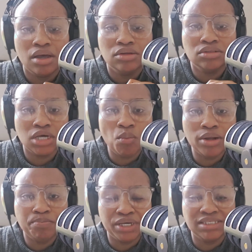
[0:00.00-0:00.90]
Someone
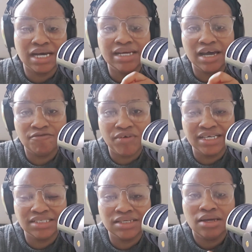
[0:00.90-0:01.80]
picked and then
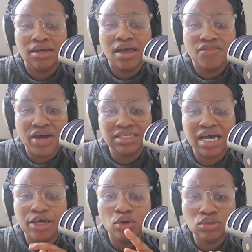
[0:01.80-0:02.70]
advised that
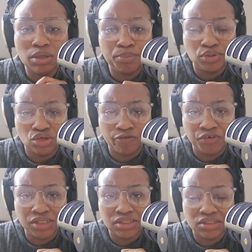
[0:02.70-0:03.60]
I go to the post
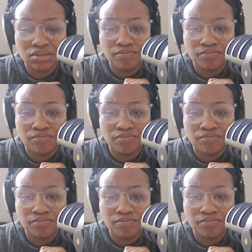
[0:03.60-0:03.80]
office.